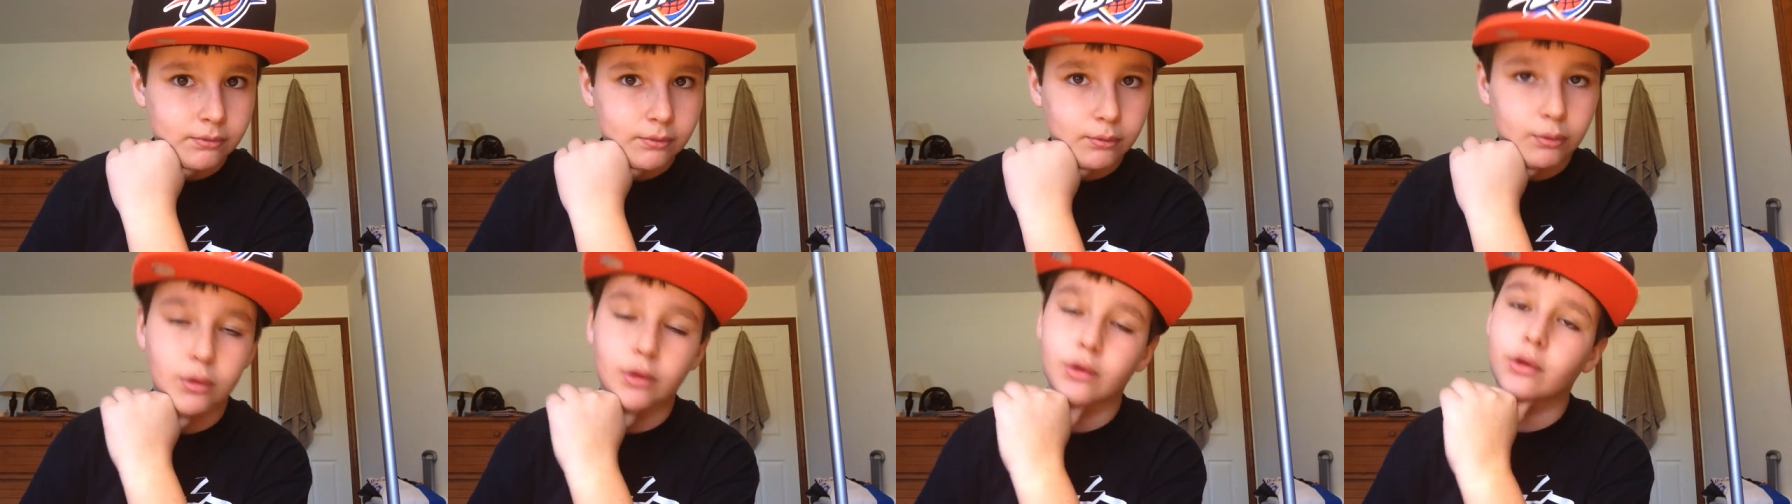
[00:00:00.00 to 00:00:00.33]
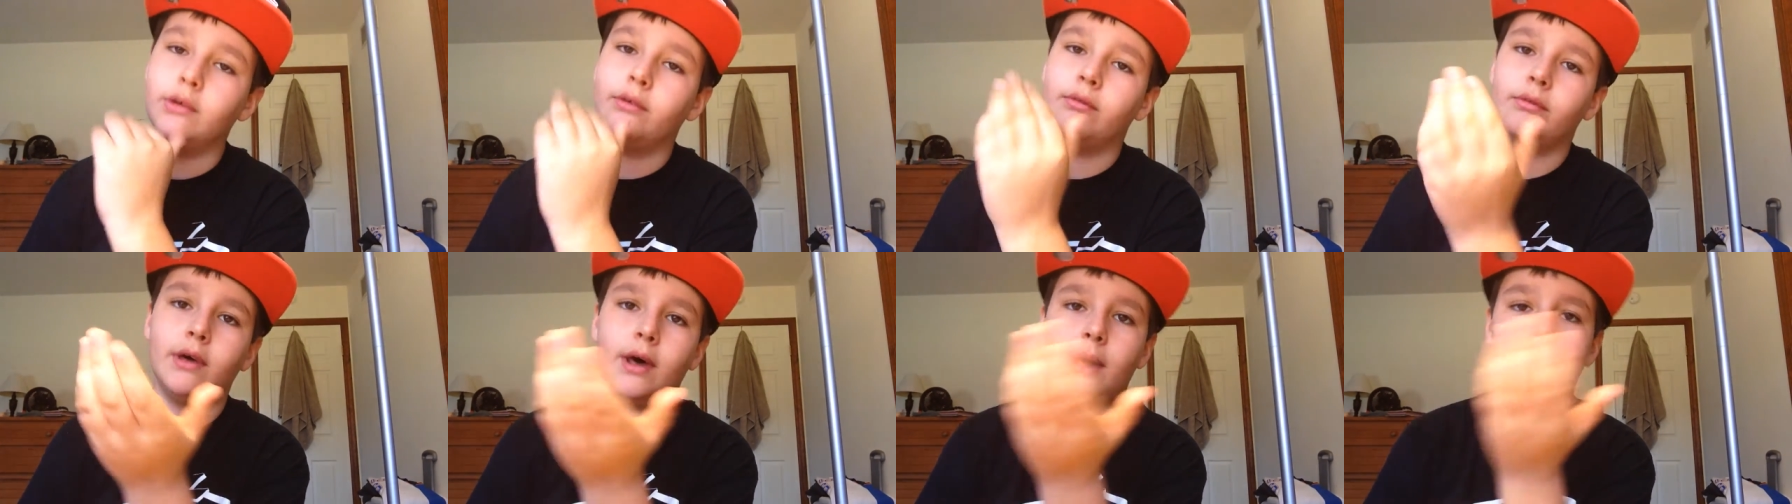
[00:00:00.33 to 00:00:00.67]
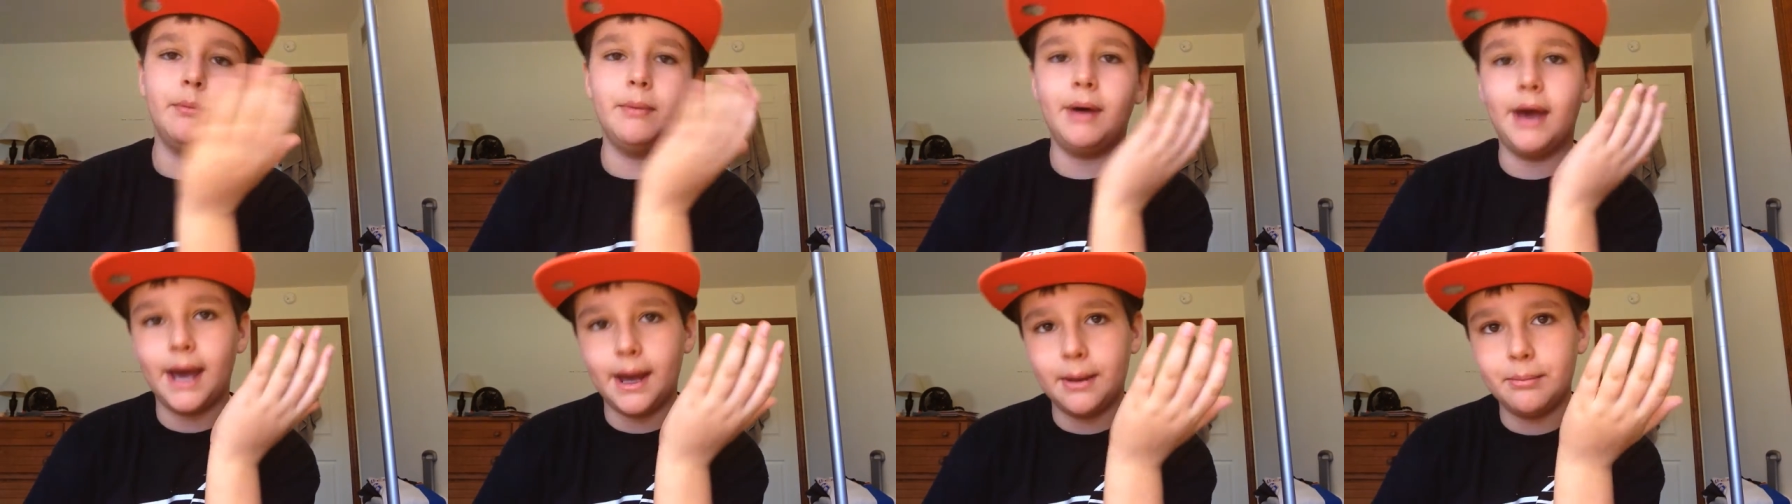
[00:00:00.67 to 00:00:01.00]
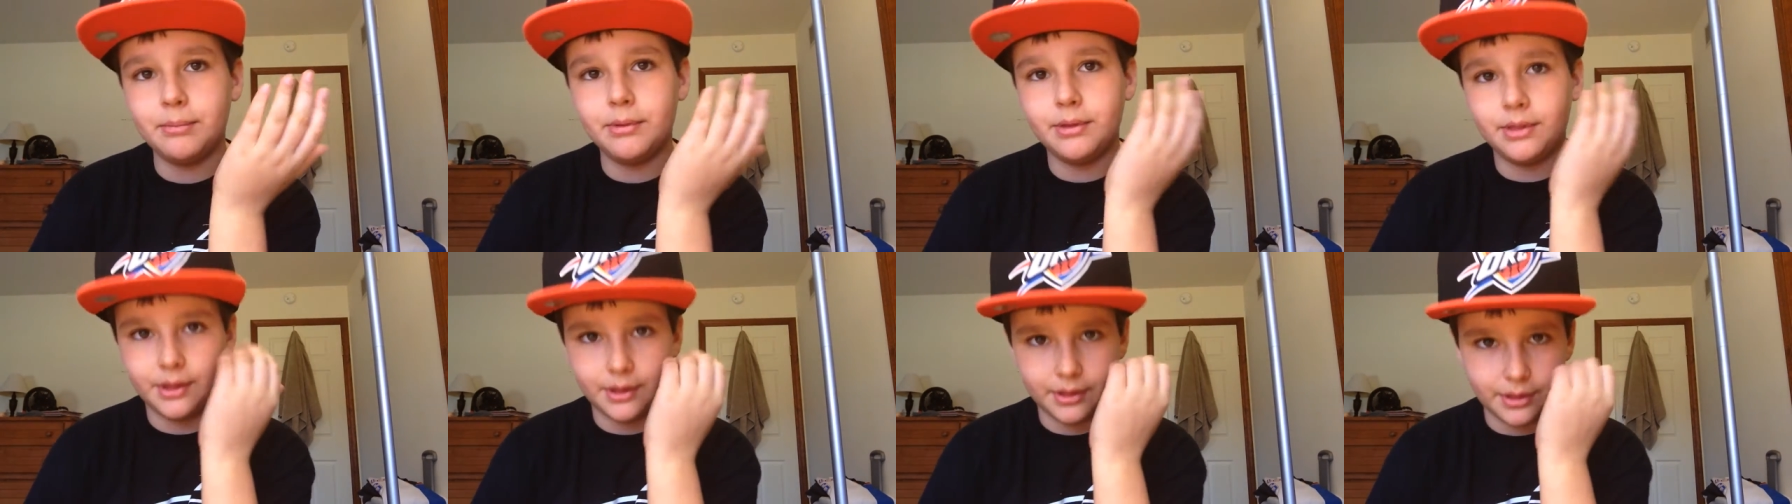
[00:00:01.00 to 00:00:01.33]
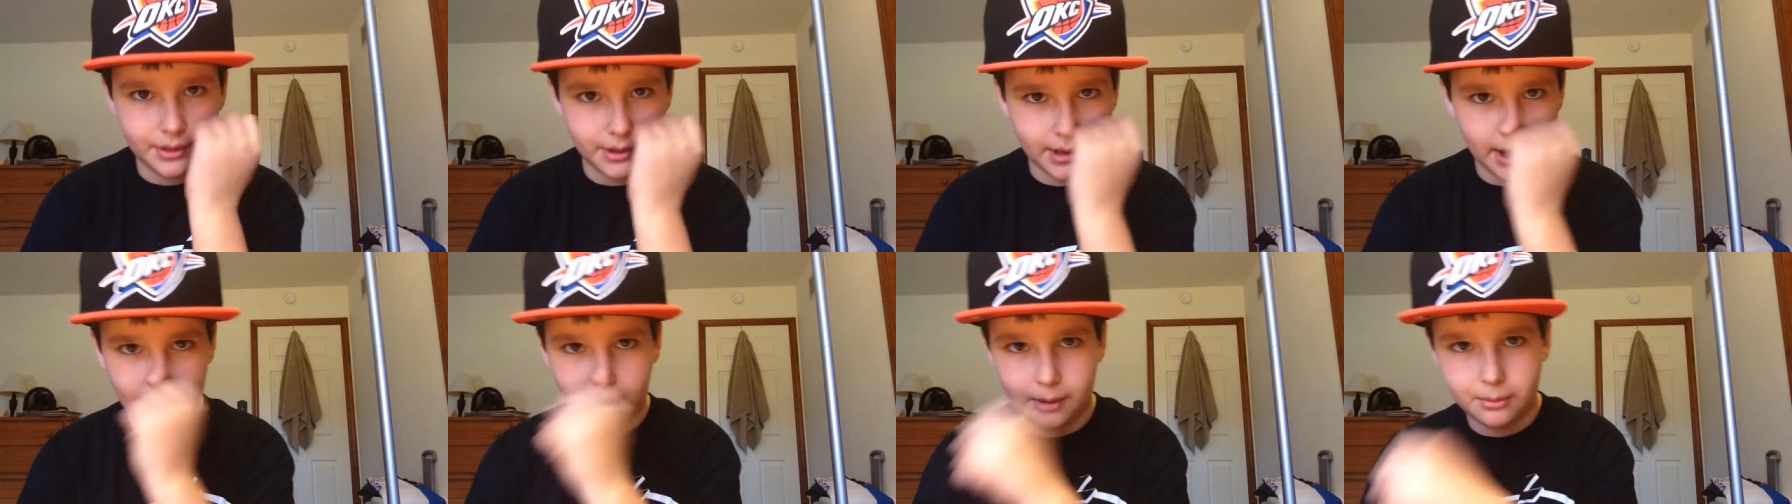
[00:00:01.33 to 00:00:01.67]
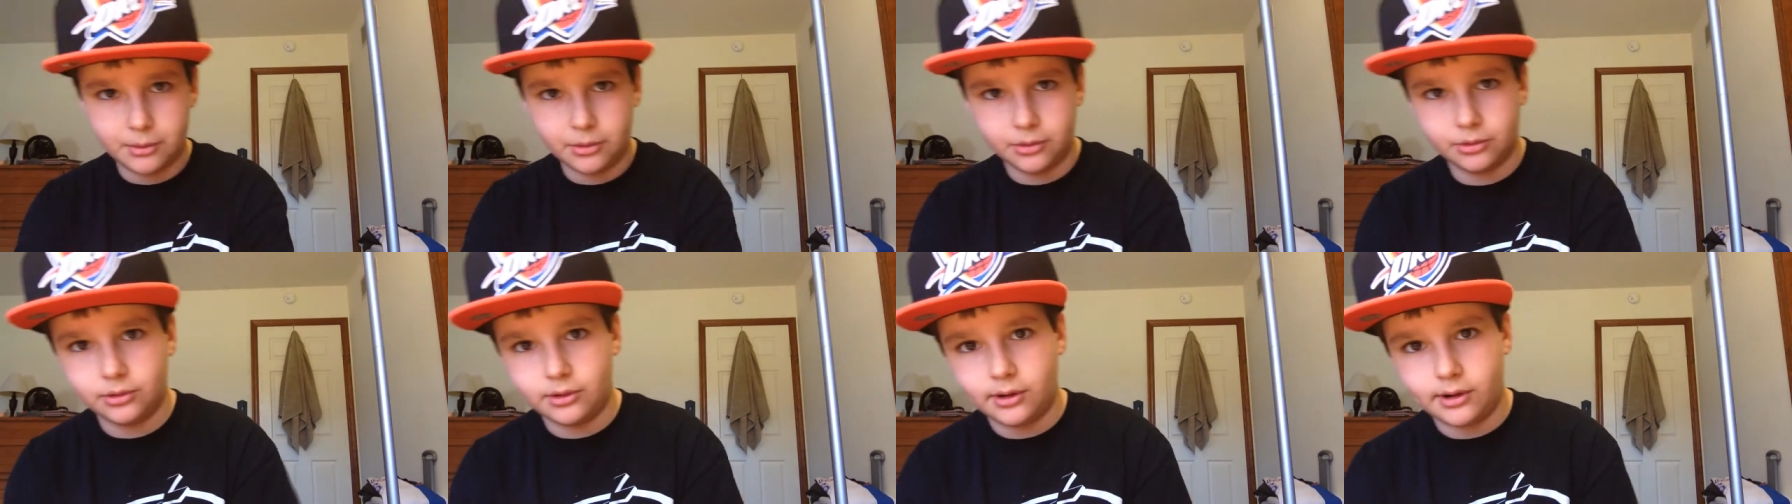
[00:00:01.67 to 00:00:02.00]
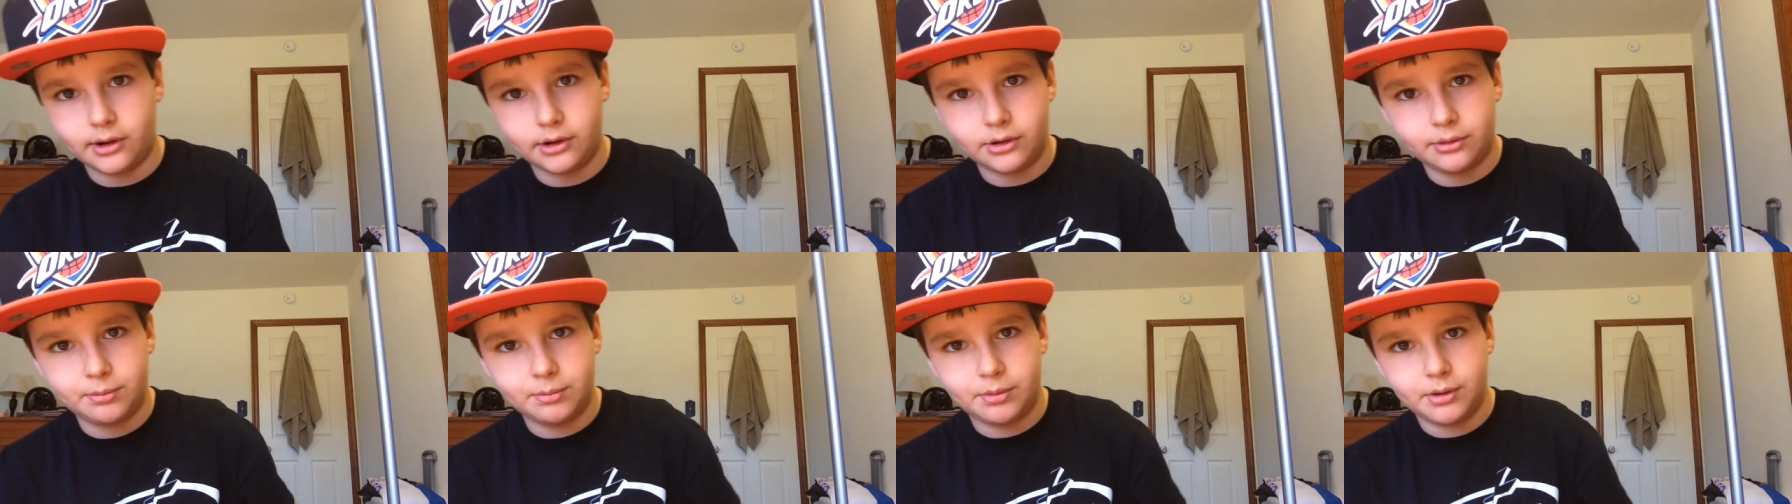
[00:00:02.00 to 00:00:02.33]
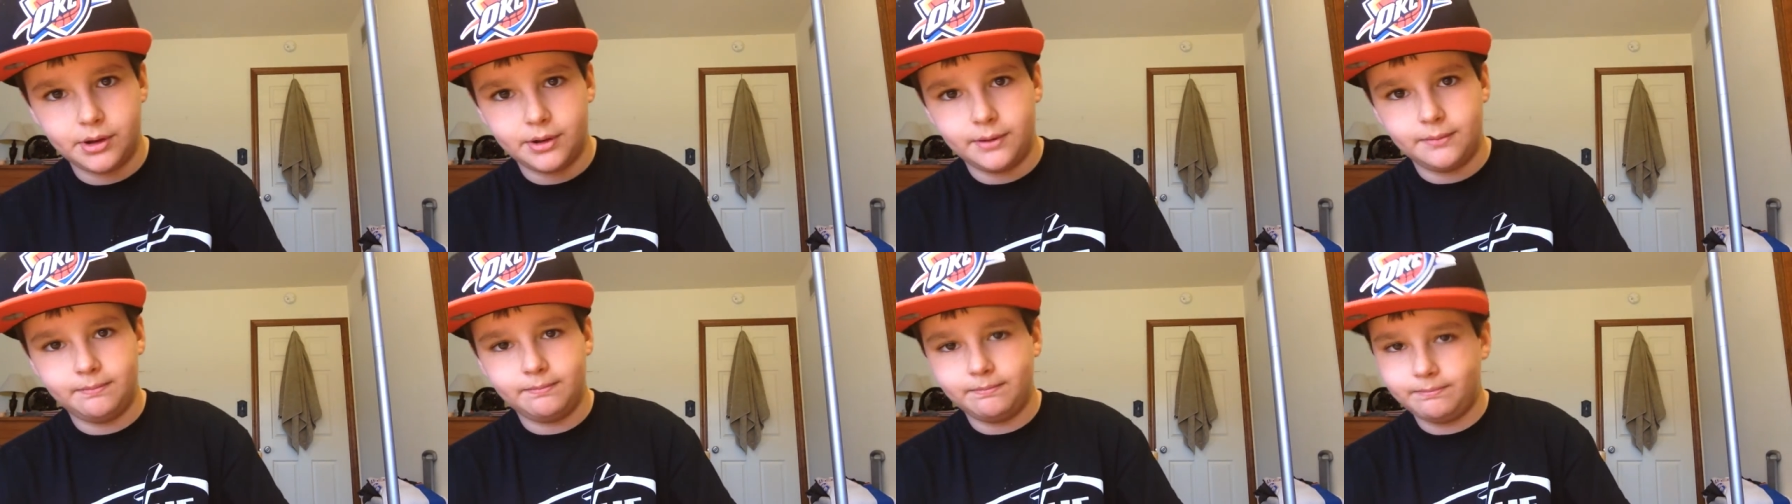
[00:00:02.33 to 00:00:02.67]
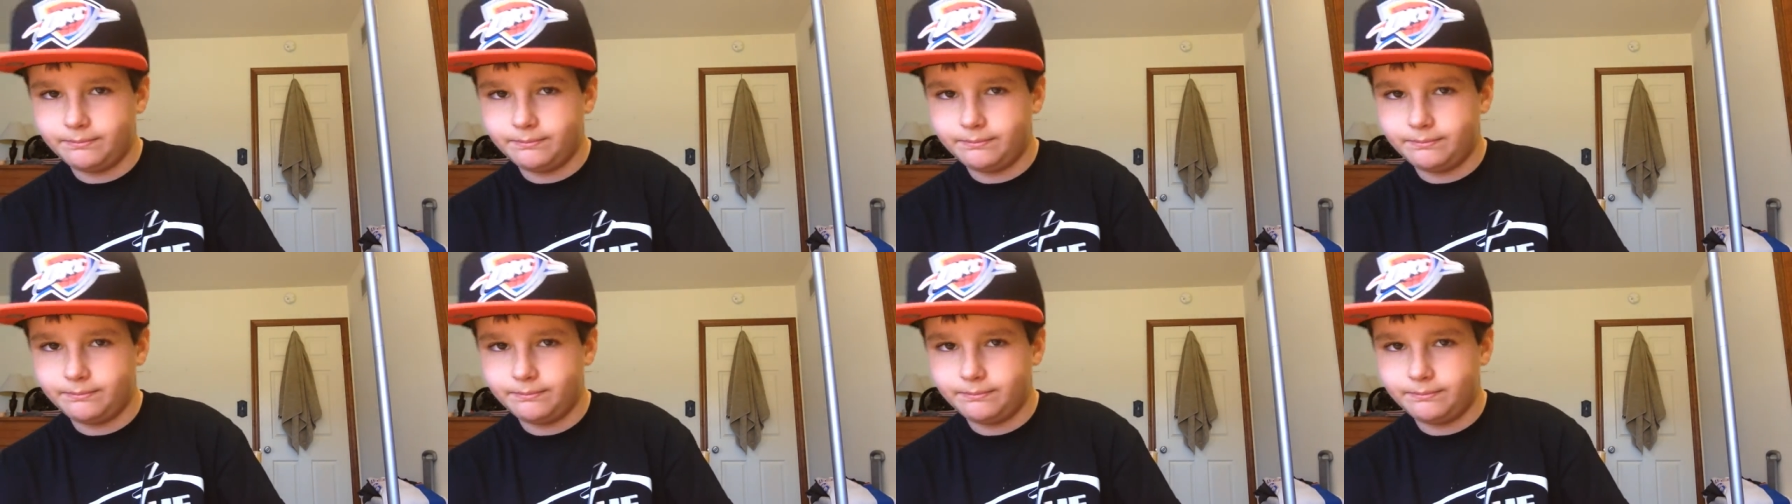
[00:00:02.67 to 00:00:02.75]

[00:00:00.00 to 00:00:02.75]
Well, I'm happy that the Cowboys lost, but